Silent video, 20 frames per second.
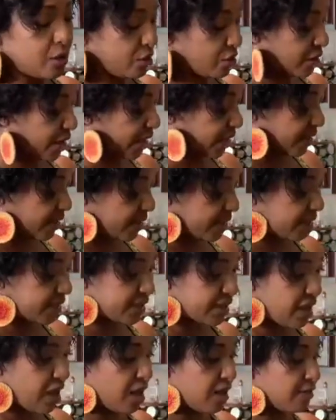to get it
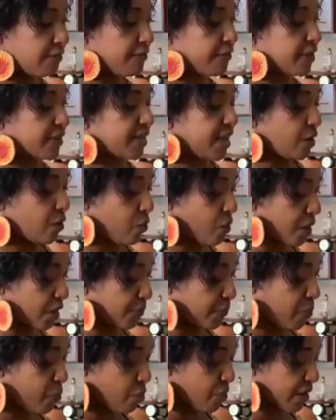dissolved, because I don't want to
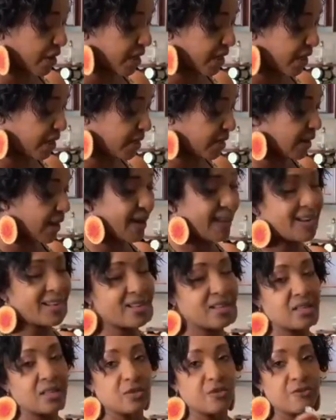pour it in and it
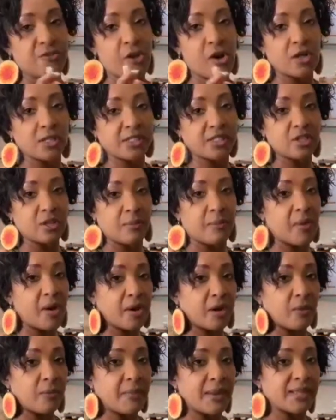falls to the
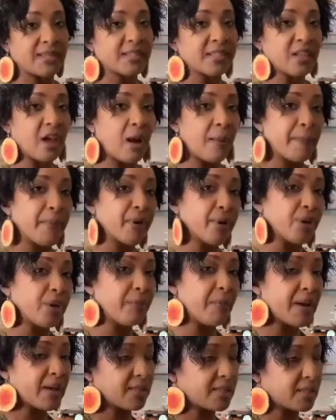bottom and start burning
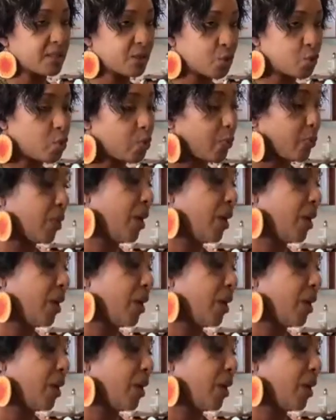my soup.